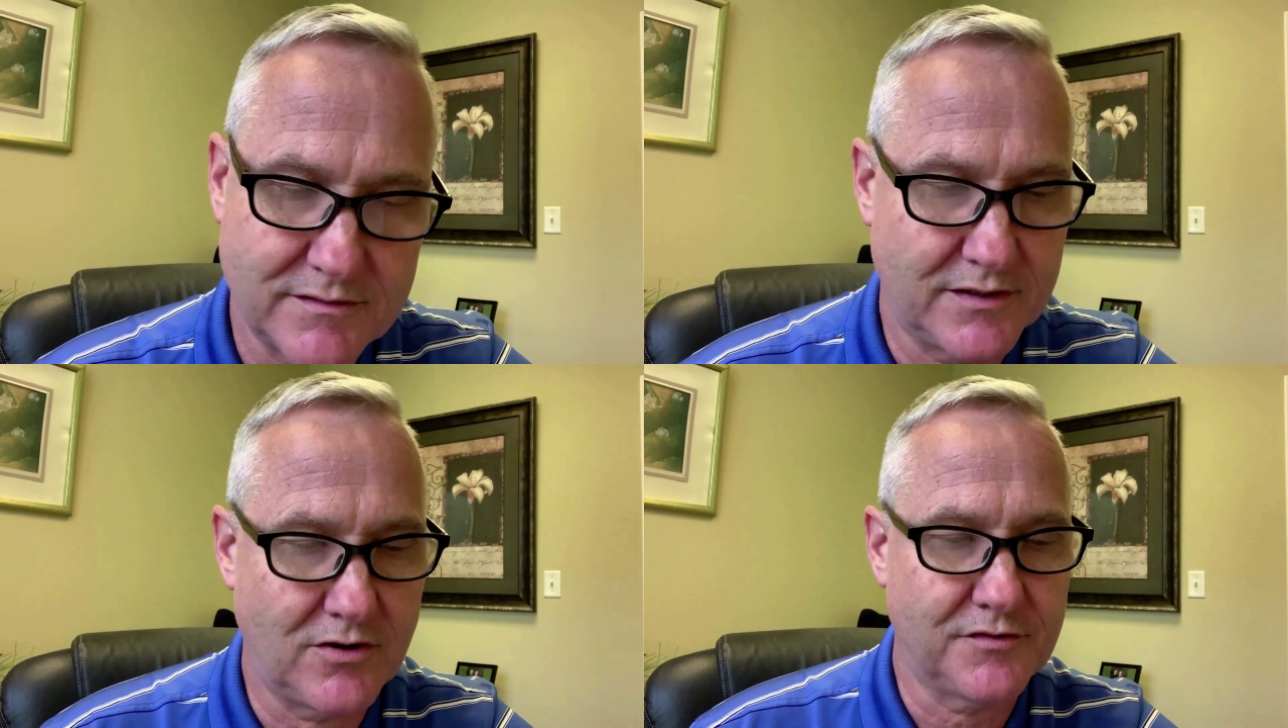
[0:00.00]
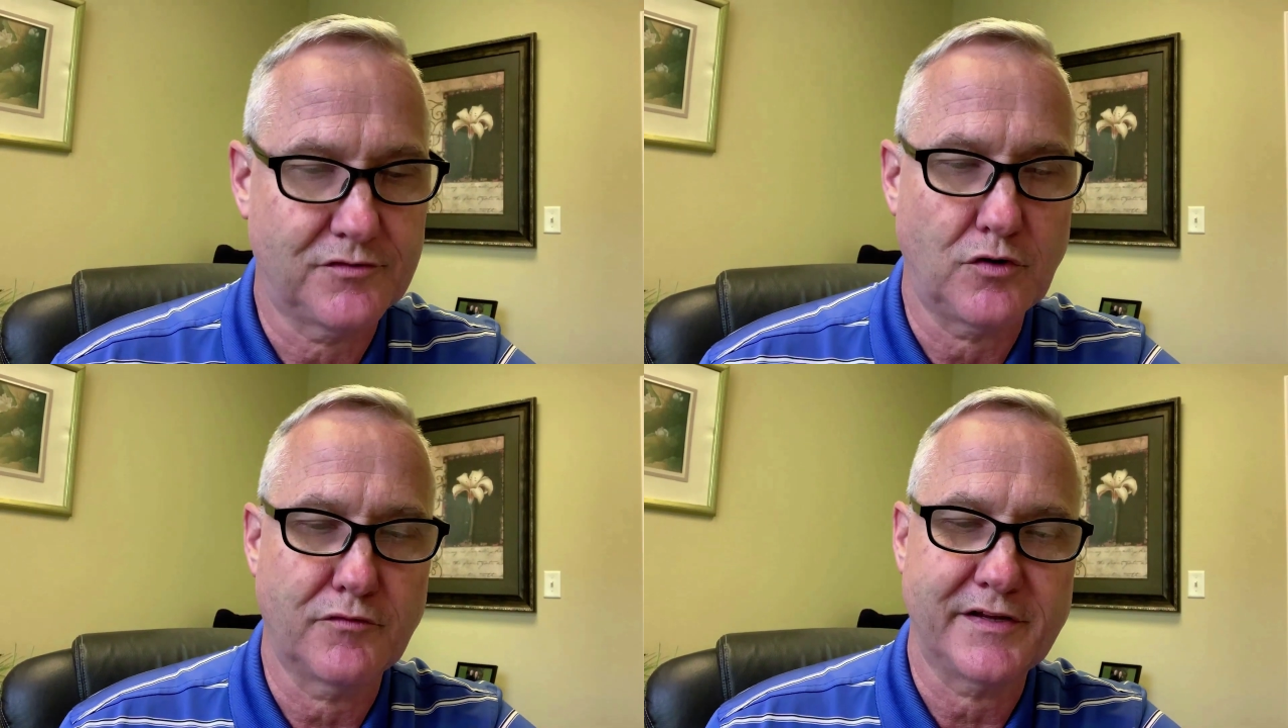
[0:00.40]
They're
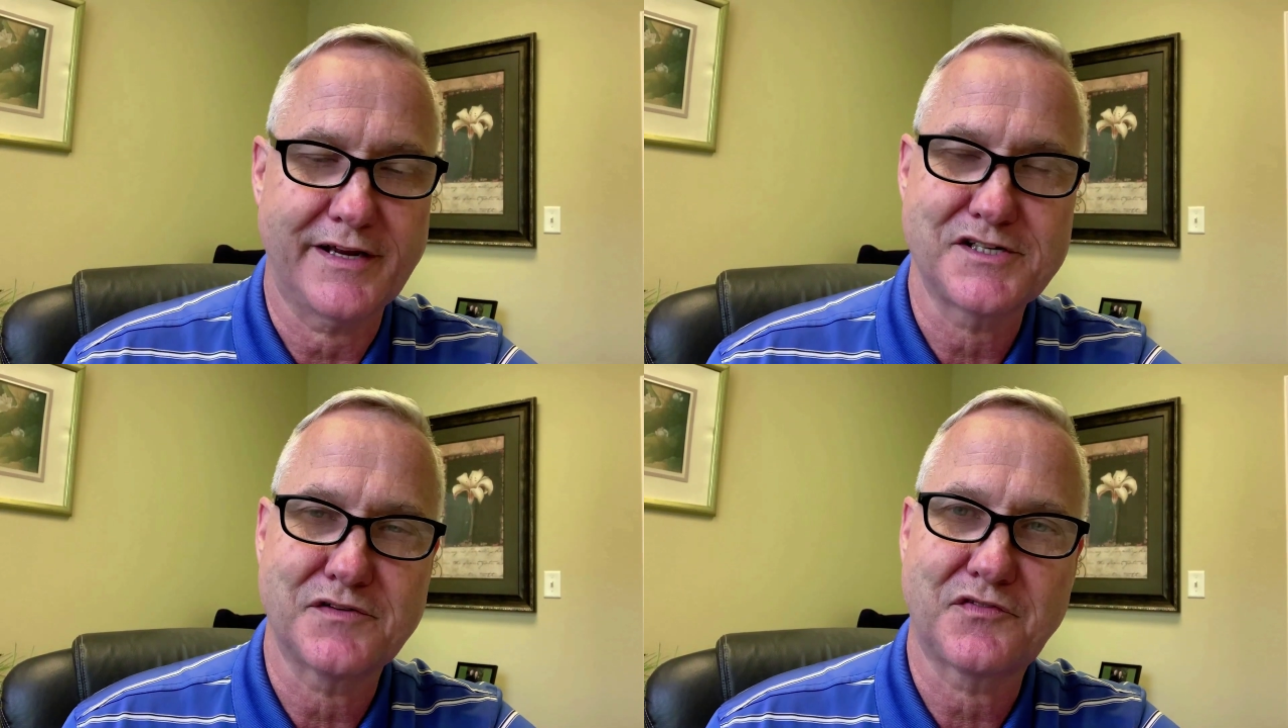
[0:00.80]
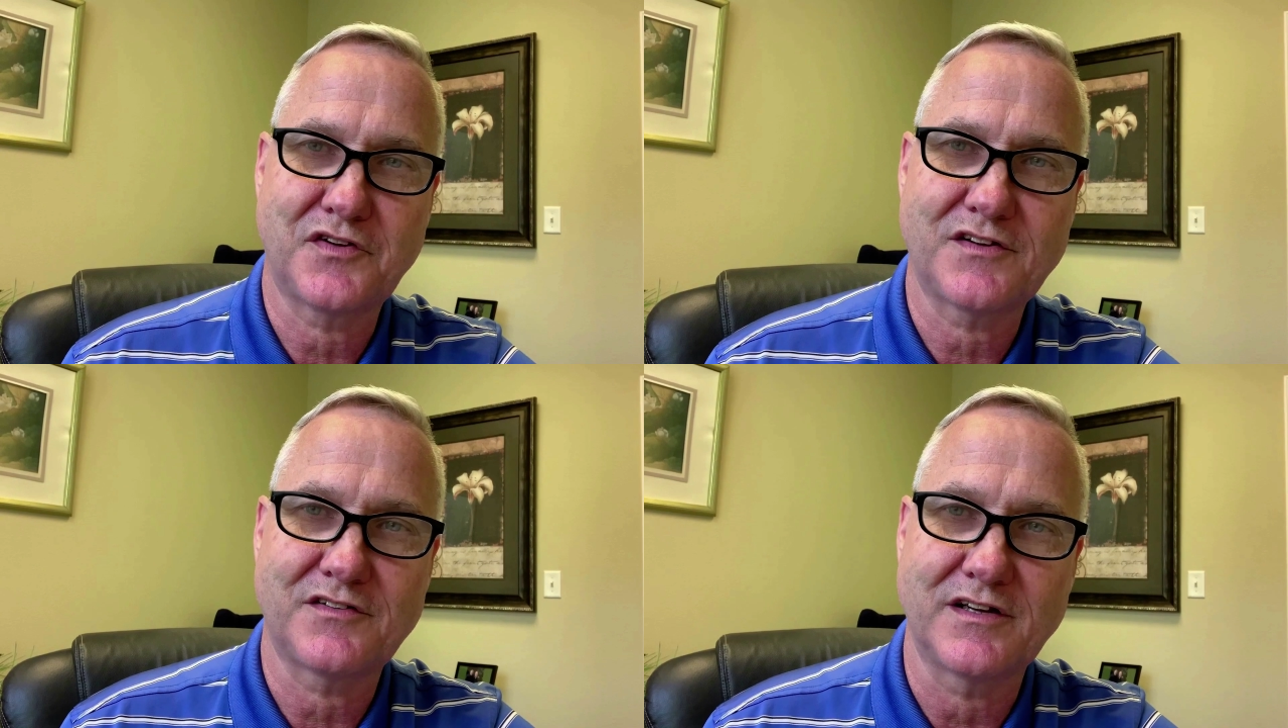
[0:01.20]
also over the age of
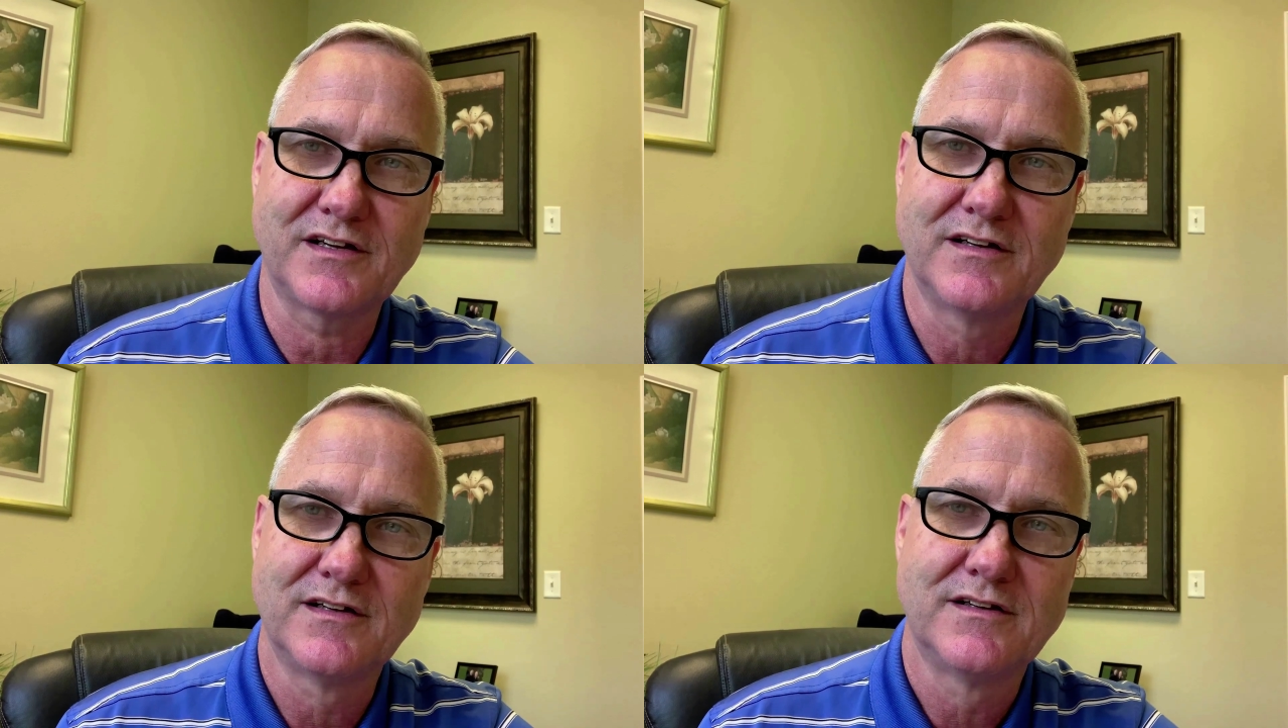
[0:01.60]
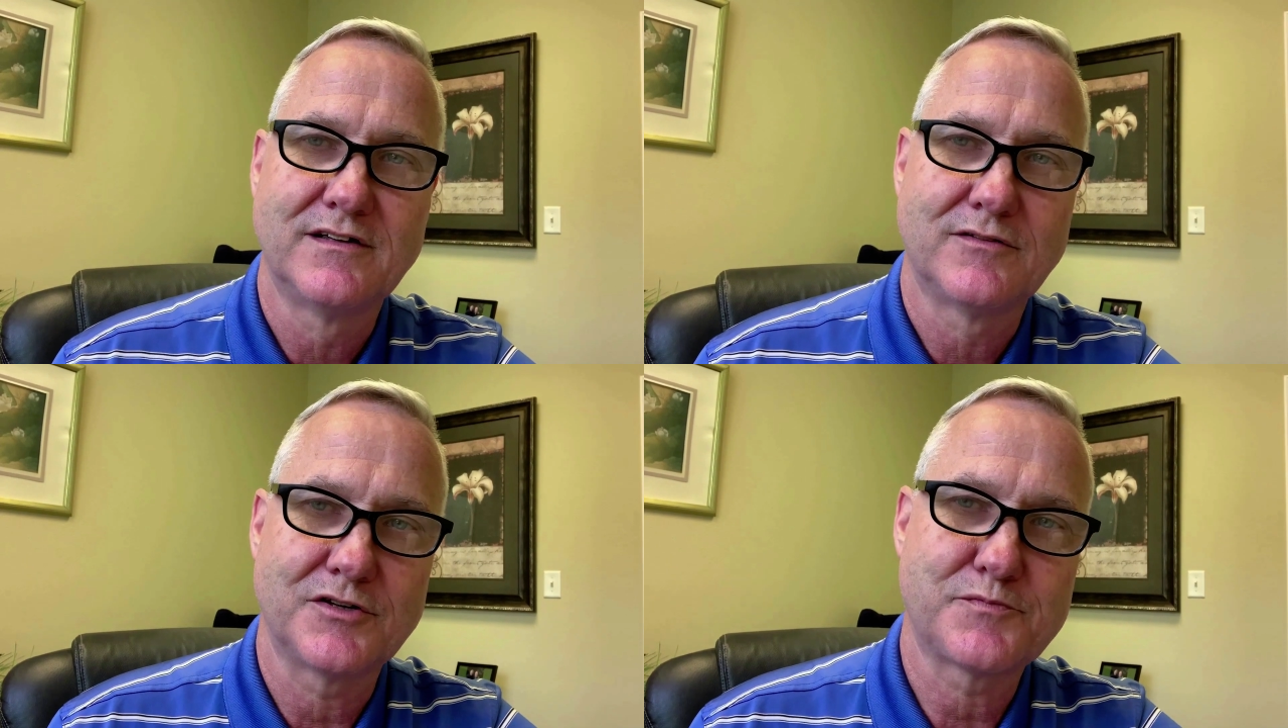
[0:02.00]
60,
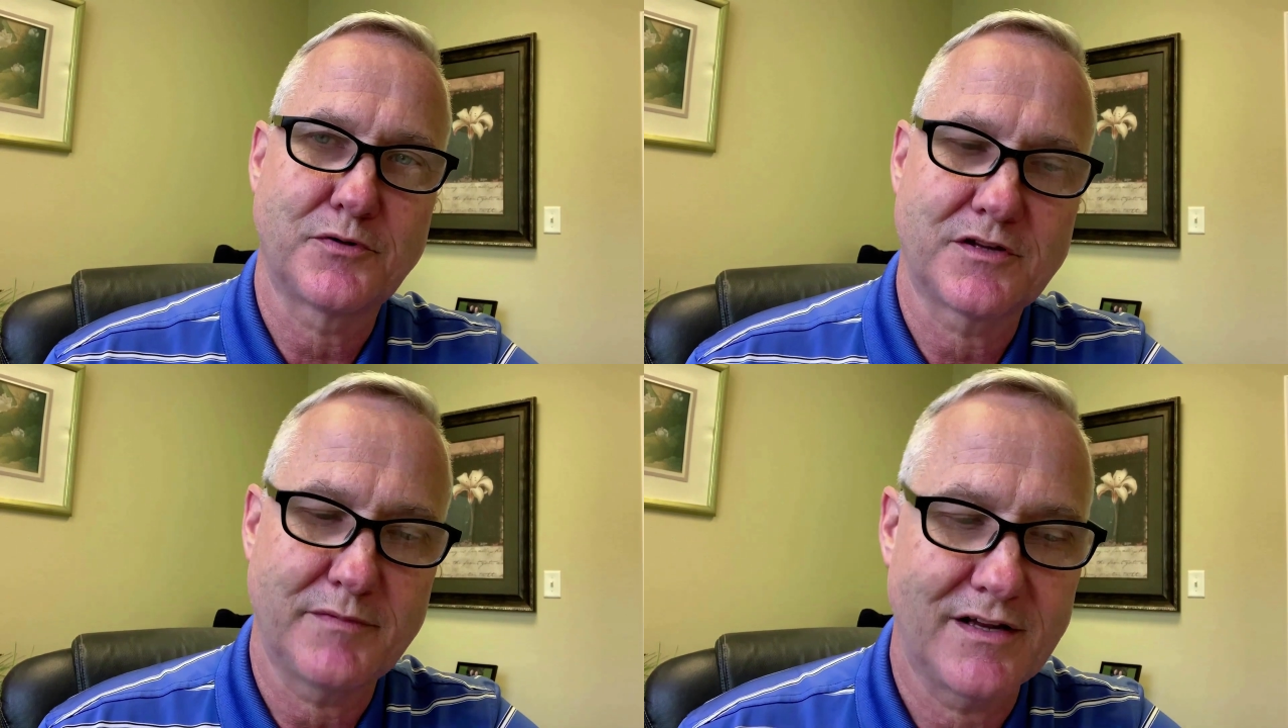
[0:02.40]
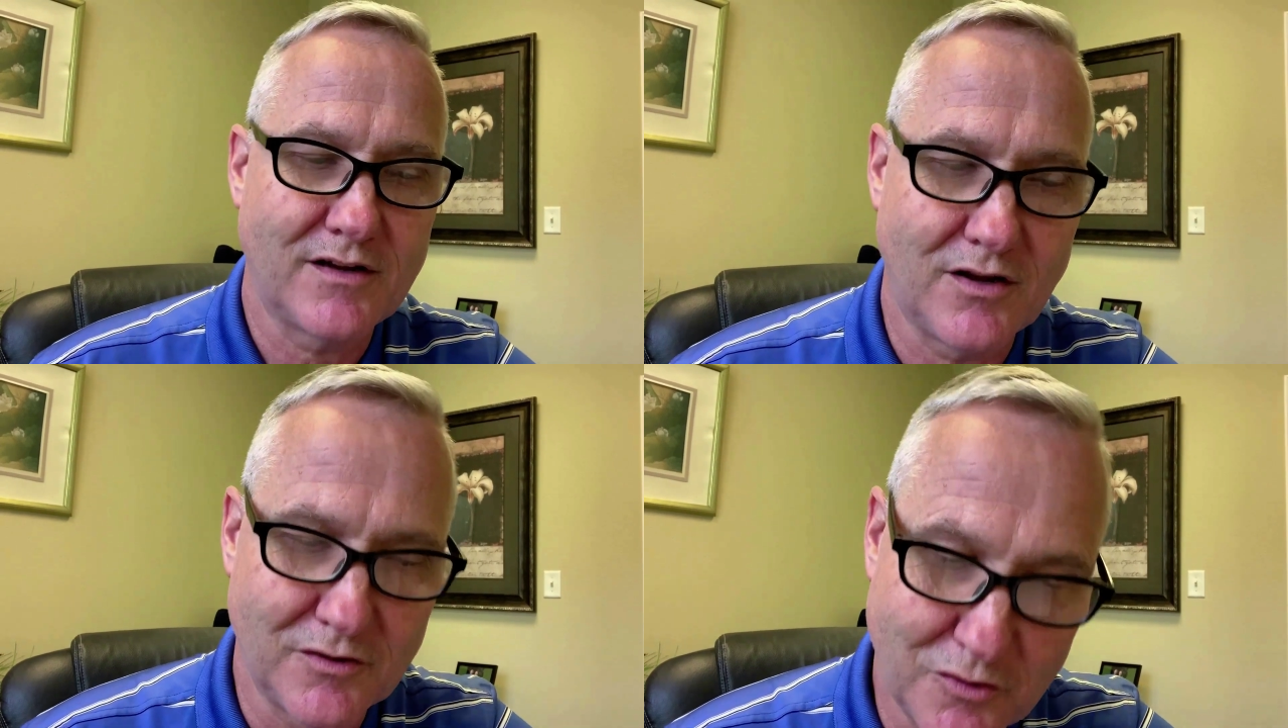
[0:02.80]
which put them at a